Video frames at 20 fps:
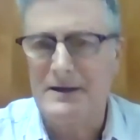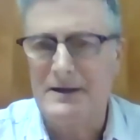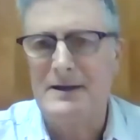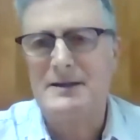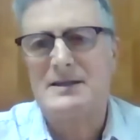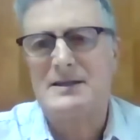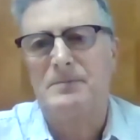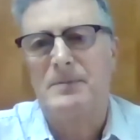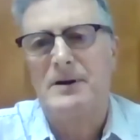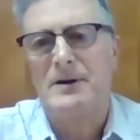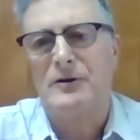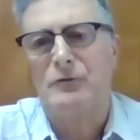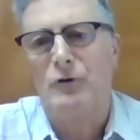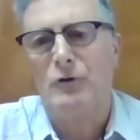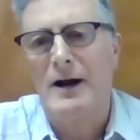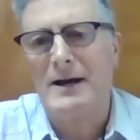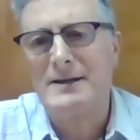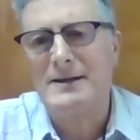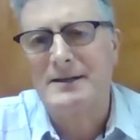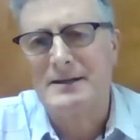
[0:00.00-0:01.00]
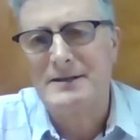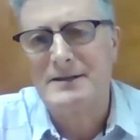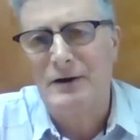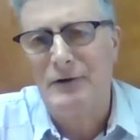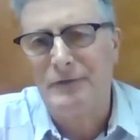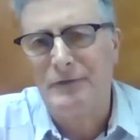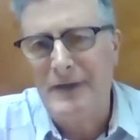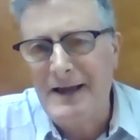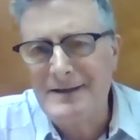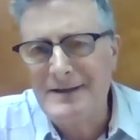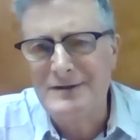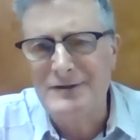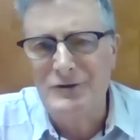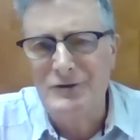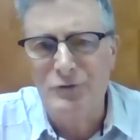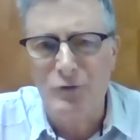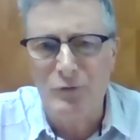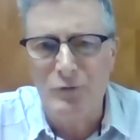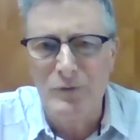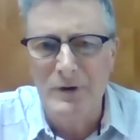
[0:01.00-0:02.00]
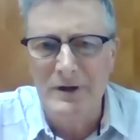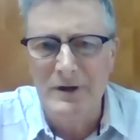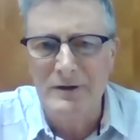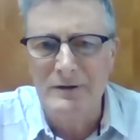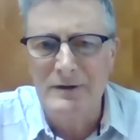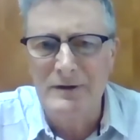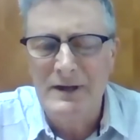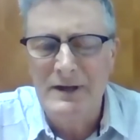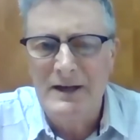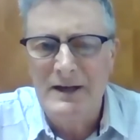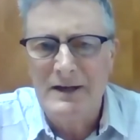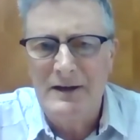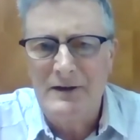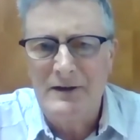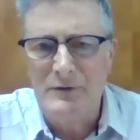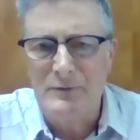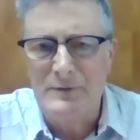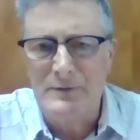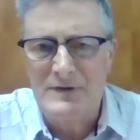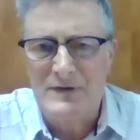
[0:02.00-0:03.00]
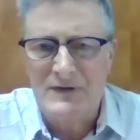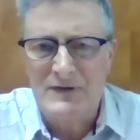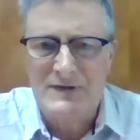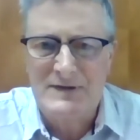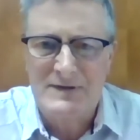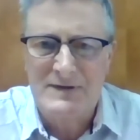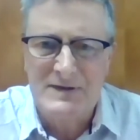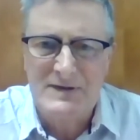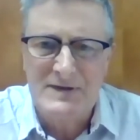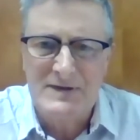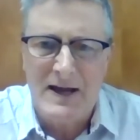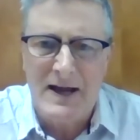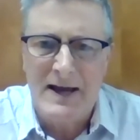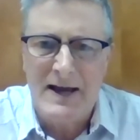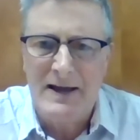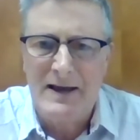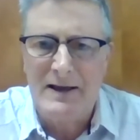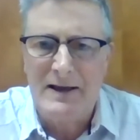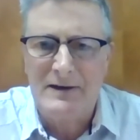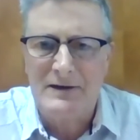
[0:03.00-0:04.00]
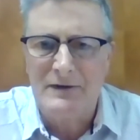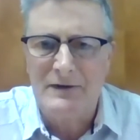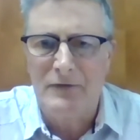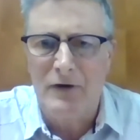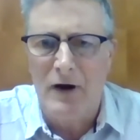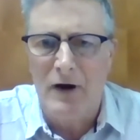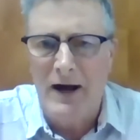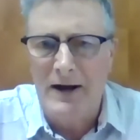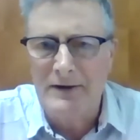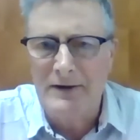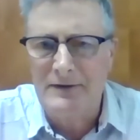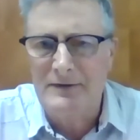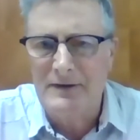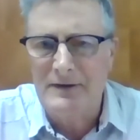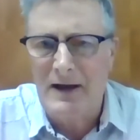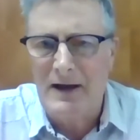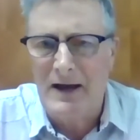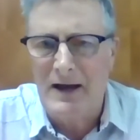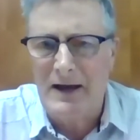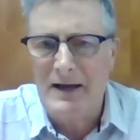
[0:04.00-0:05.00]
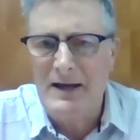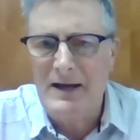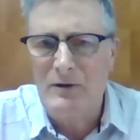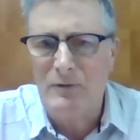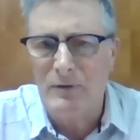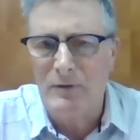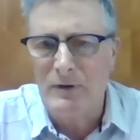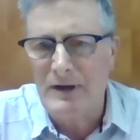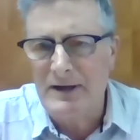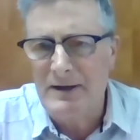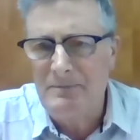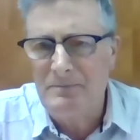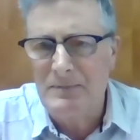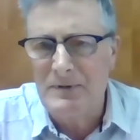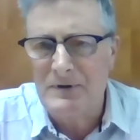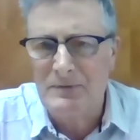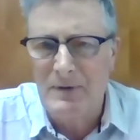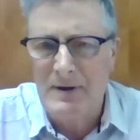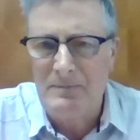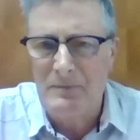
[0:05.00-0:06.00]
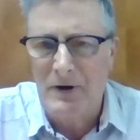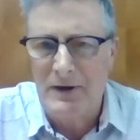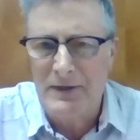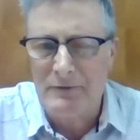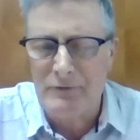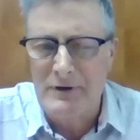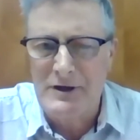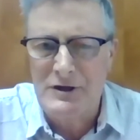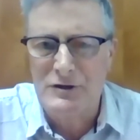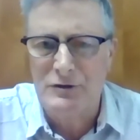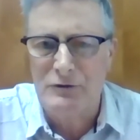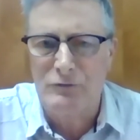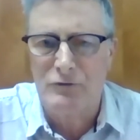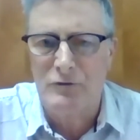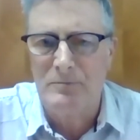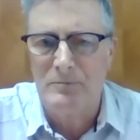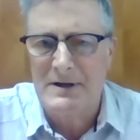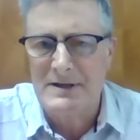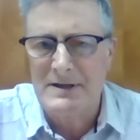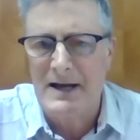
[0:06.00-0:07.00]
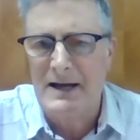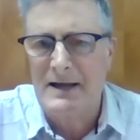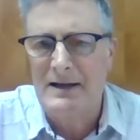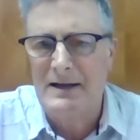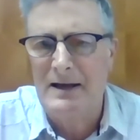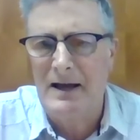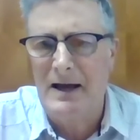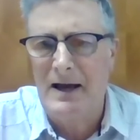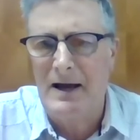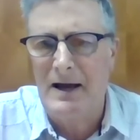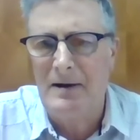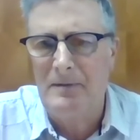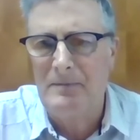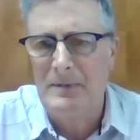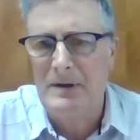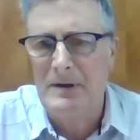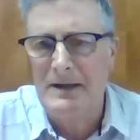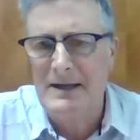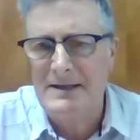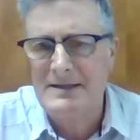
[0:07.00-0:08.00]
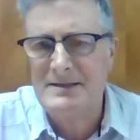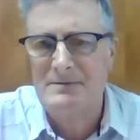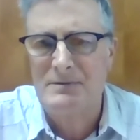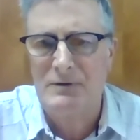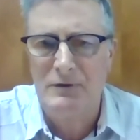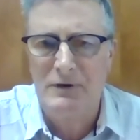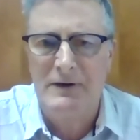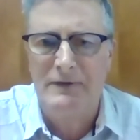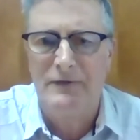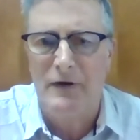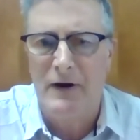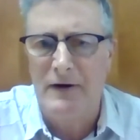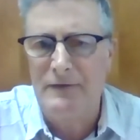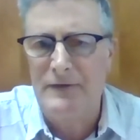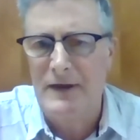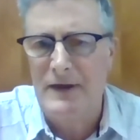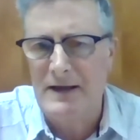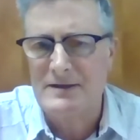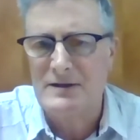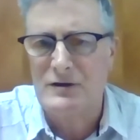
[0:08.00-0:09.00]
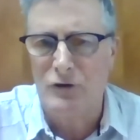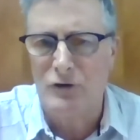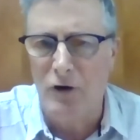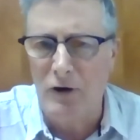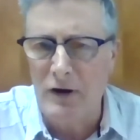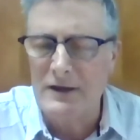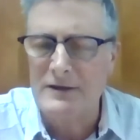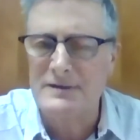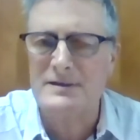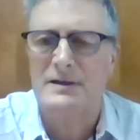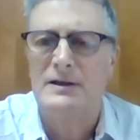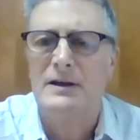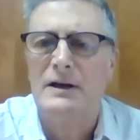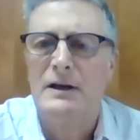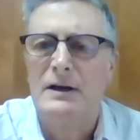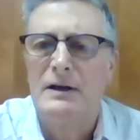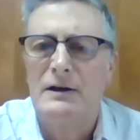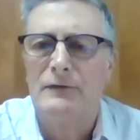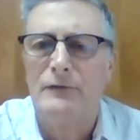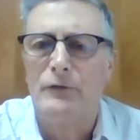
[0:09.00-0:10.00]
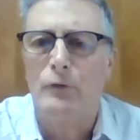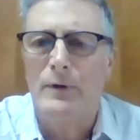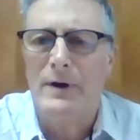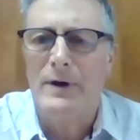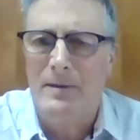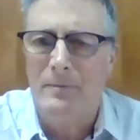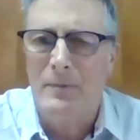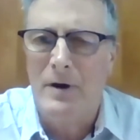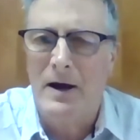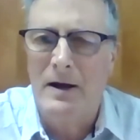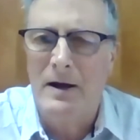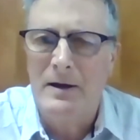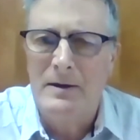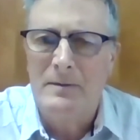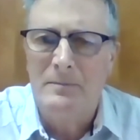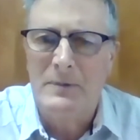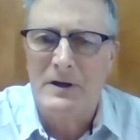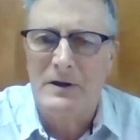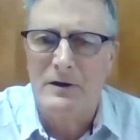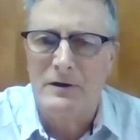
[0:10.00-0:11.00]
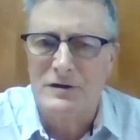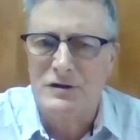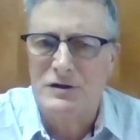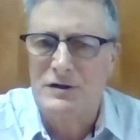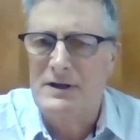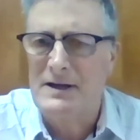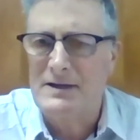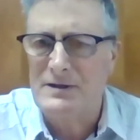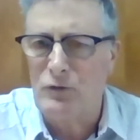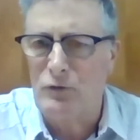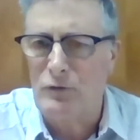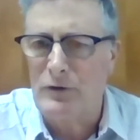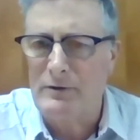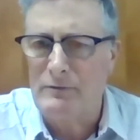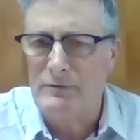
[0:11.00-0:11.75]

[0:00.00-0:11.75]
needs to be in writing. So if that's in your will, you would just say divided equally between my three children, but take less $35,000 for Emma because she has already